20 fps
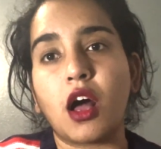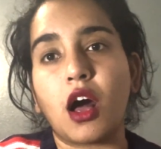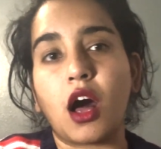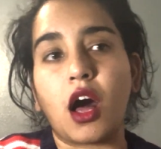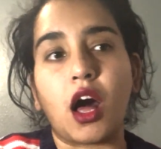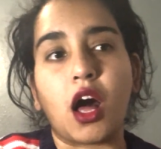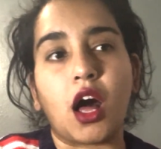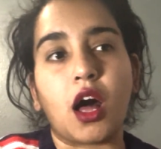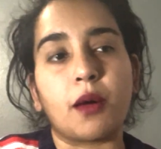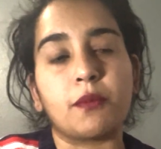
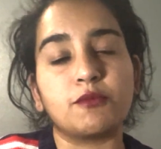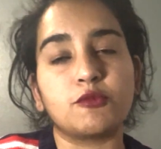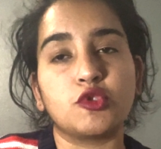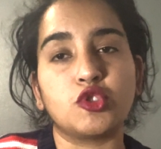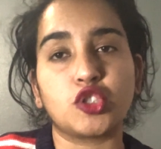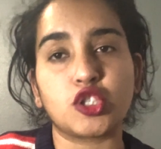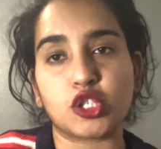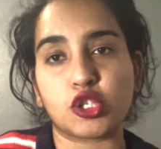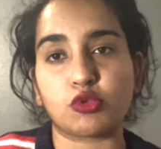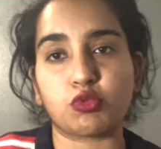
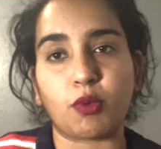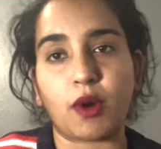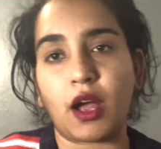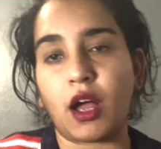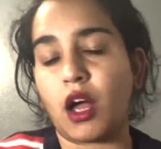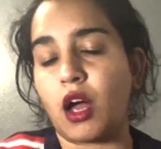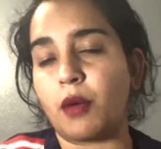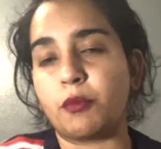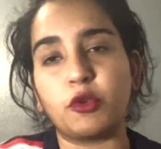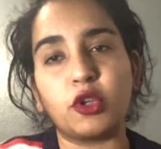
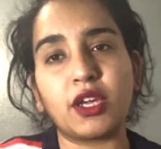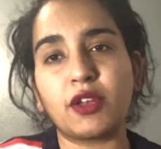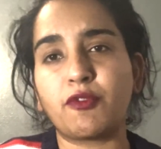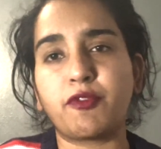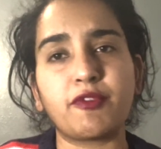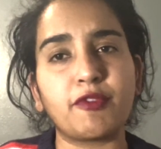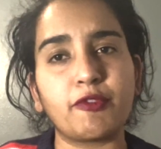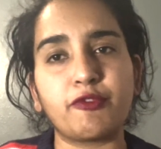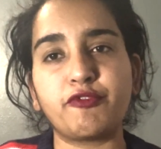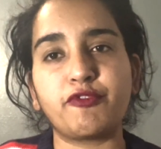You can
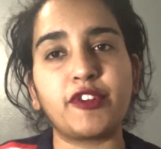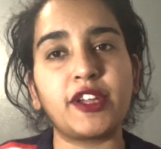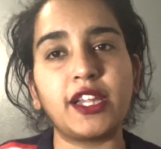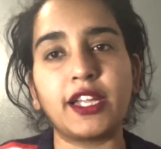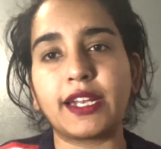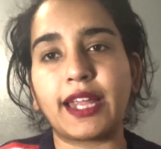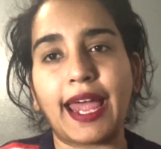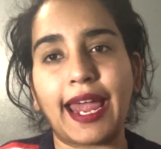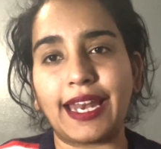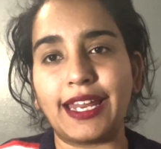fill
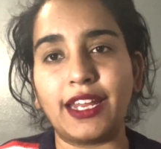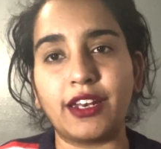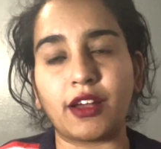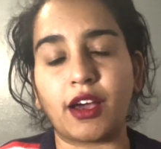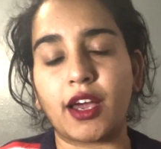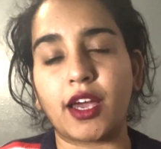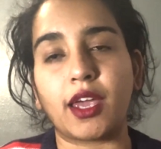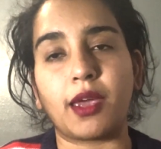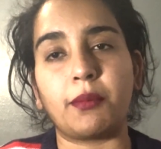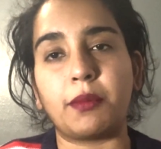it
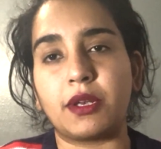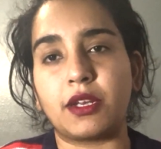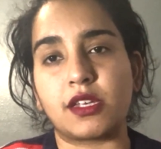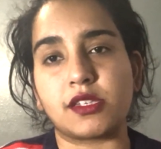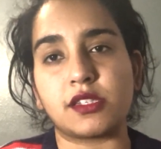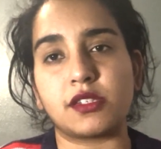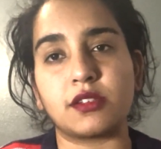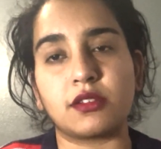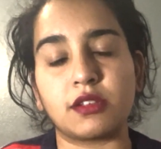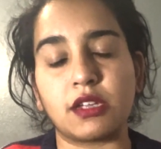anytime. It
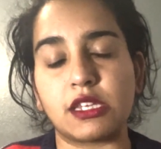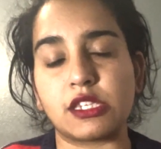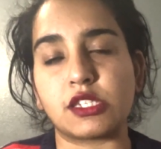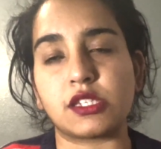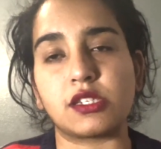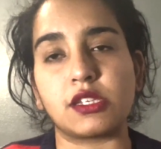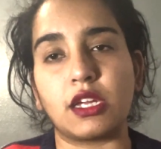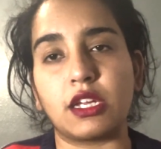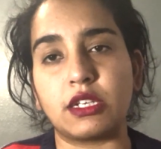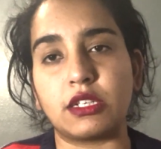
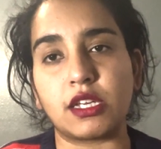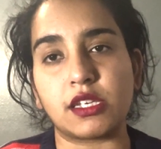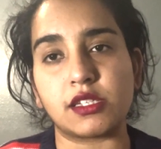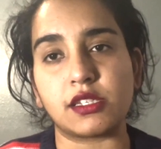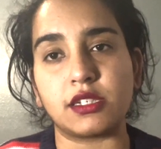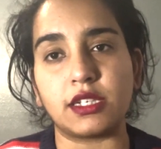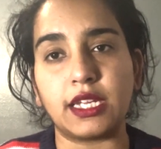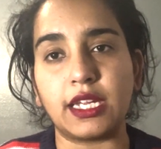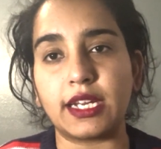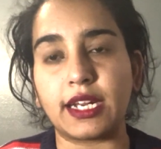
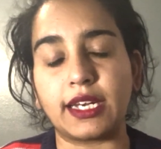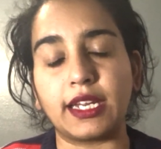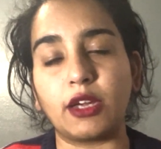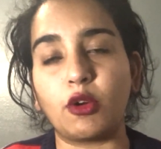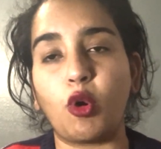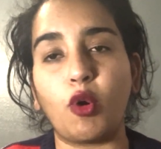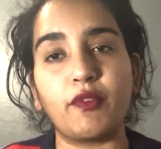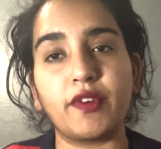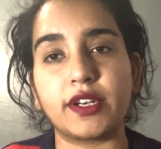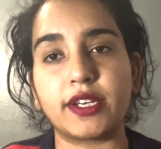doesn't need any
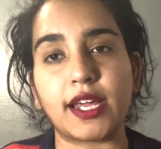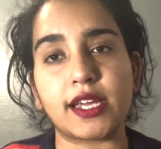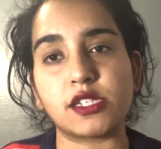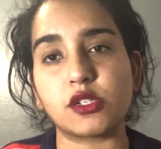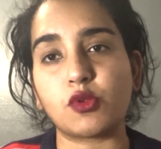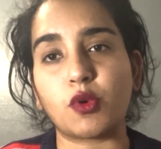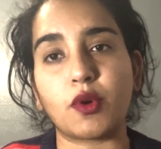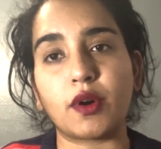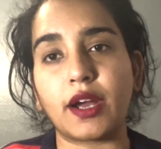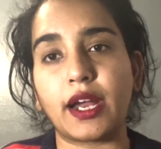COVID
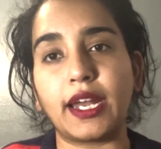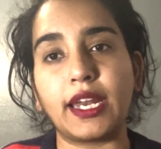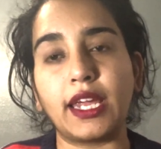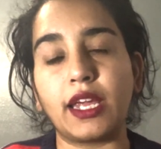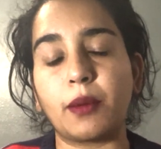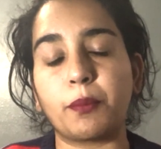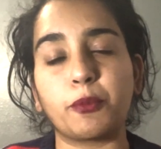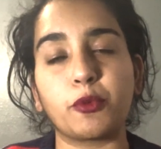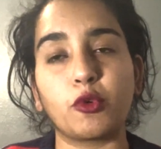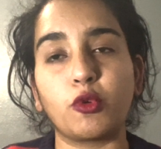test or any
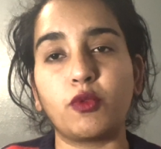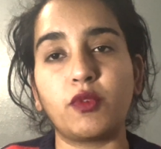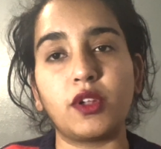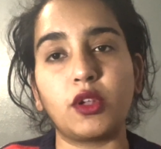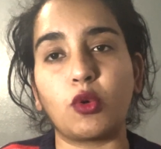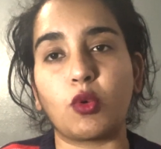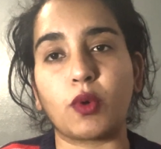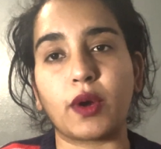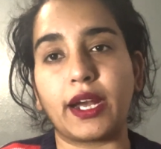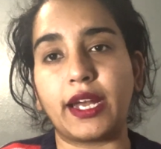
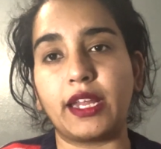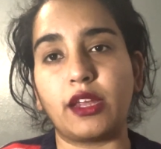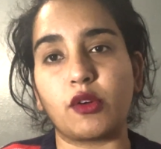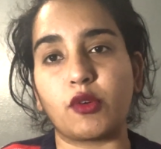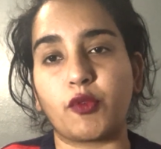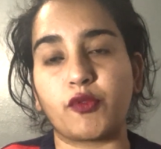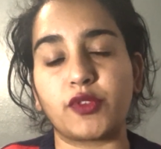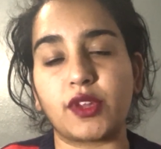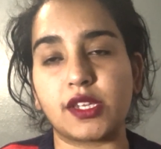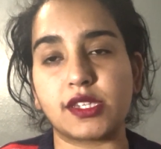approval or any
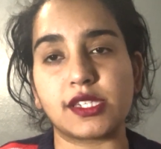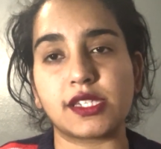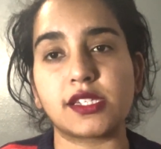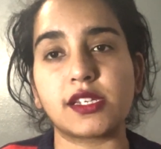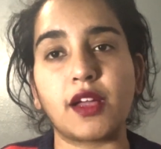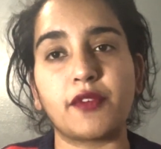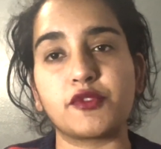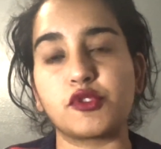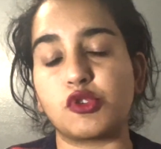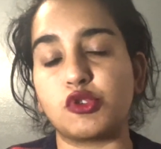of that
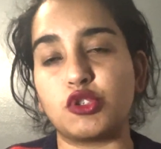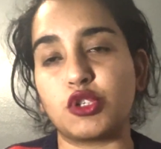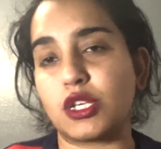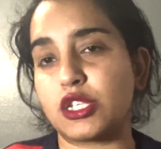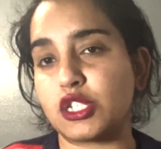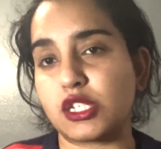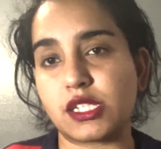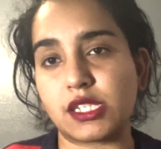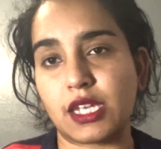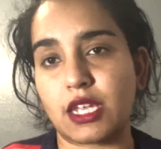stuff, so you
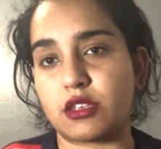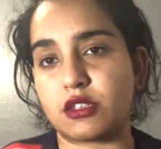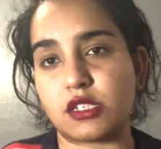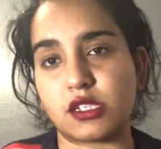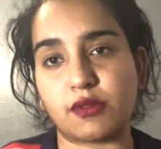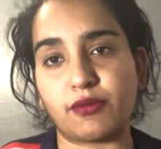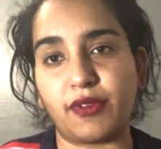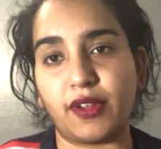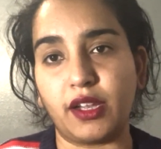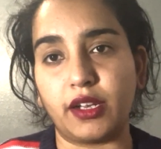can
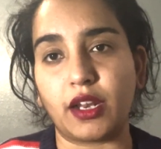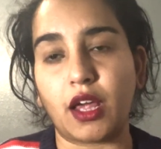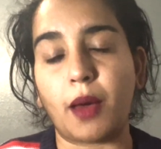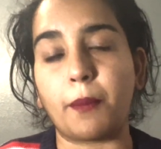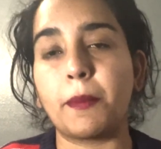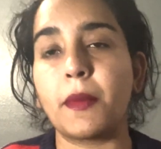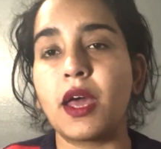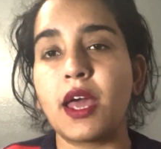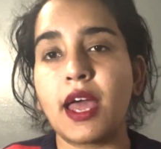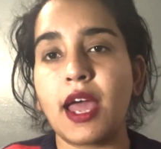just fill it
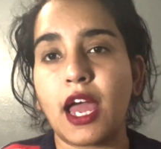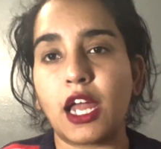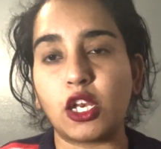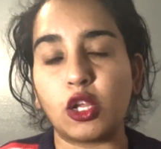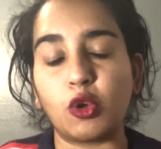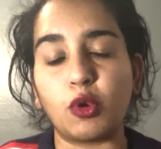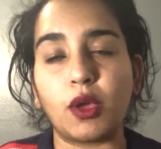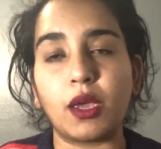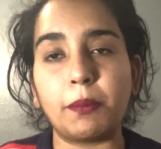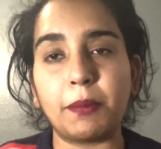up, and
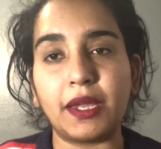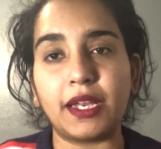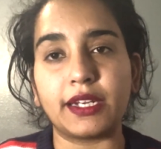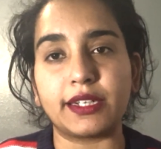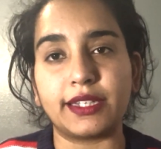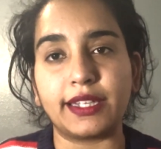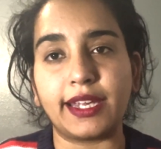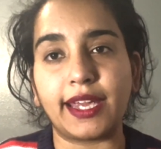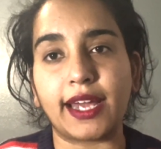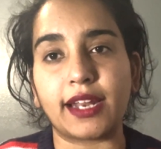you
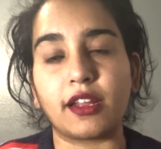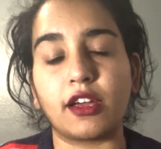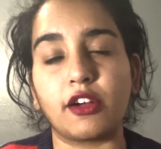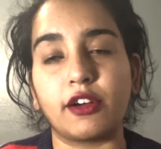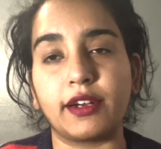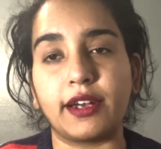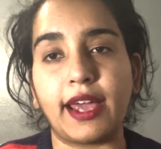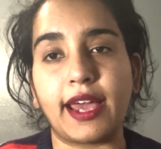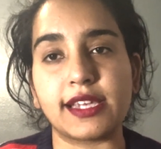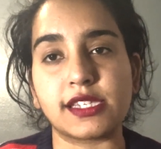immediately get
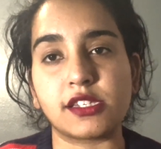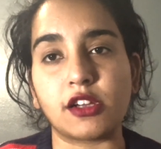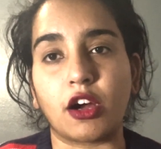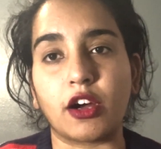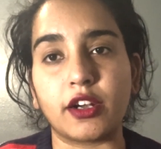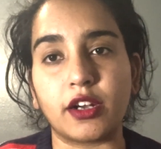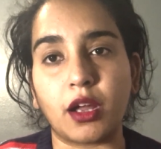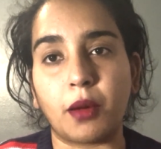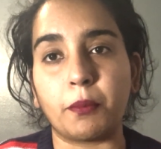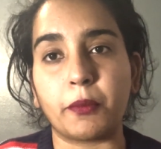an
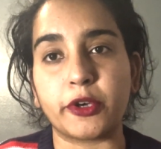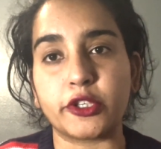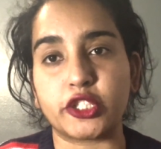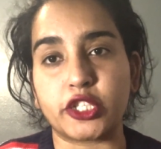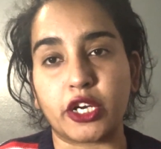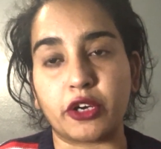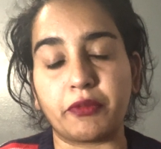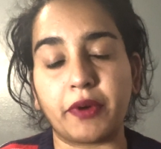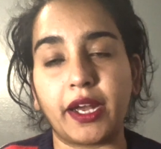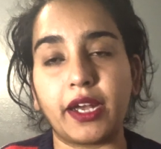SR number
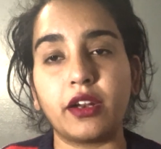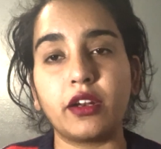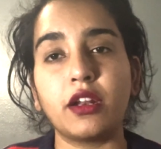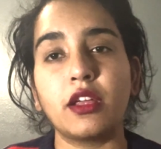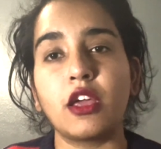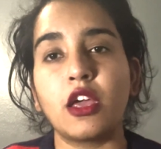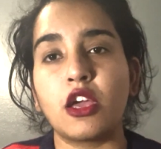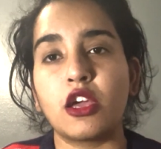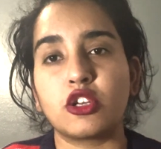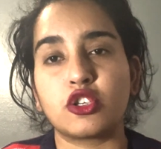generated
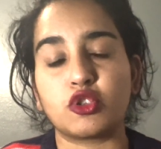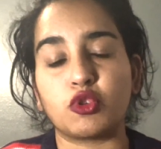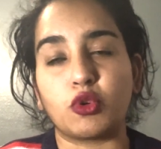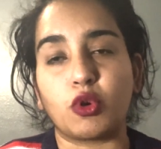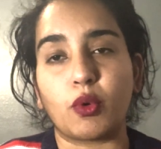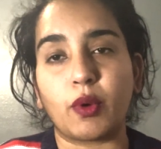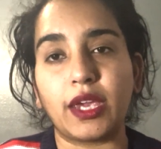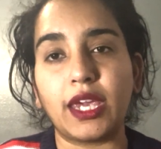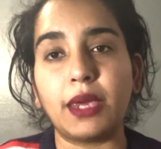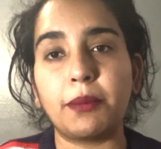to
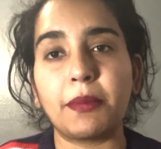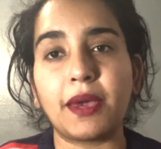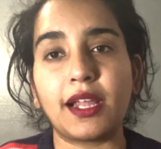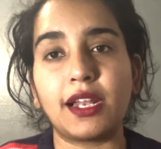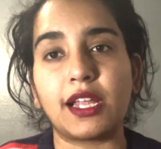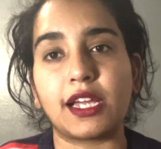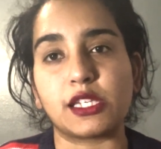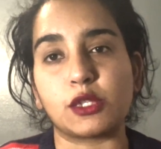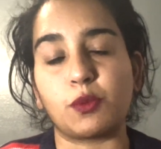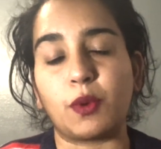your
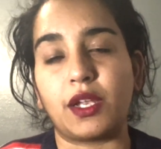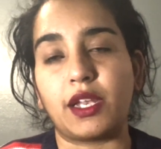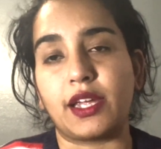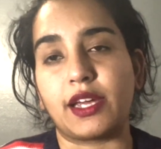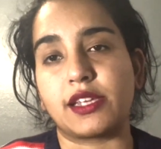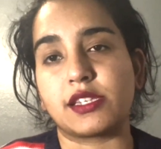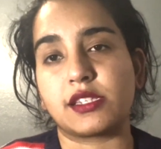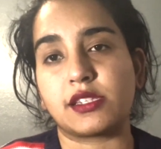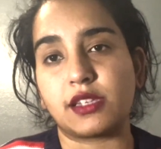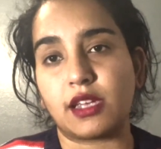email, as well
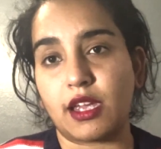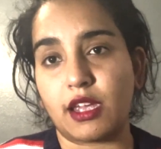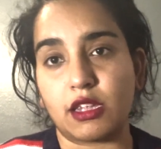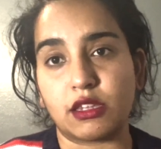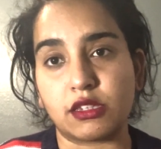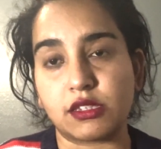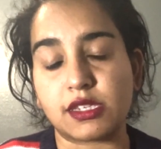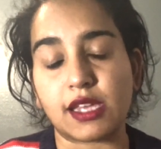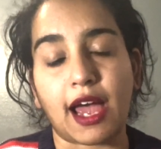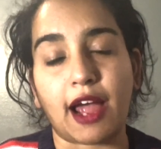as
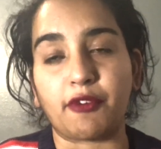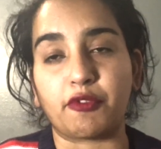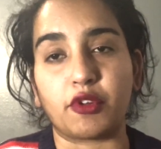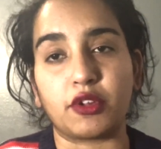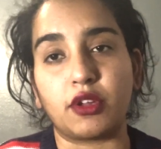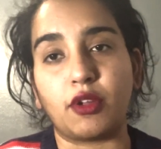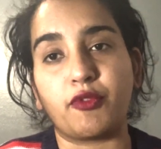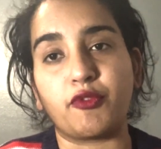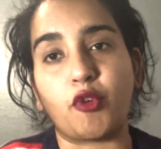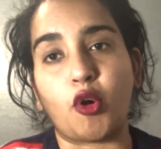it's after
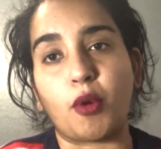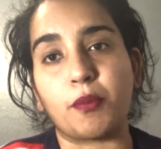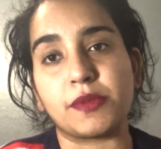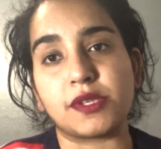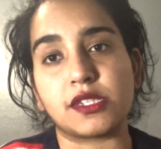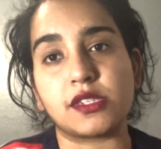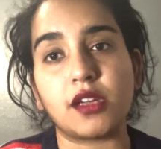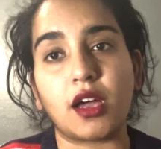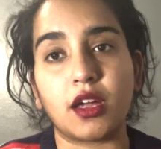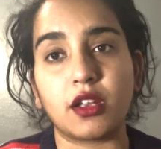the form
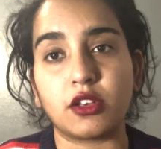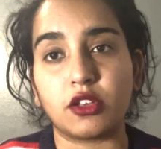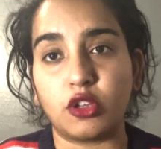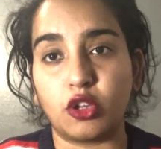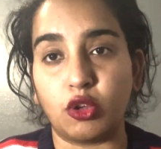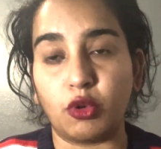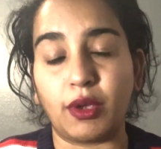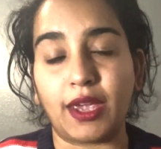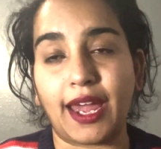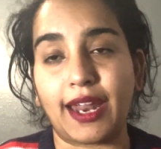is
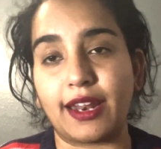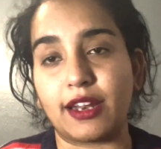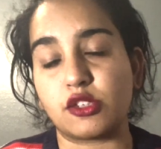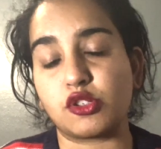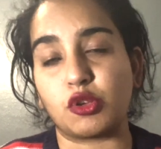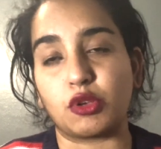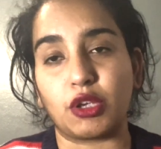done, you get it, so you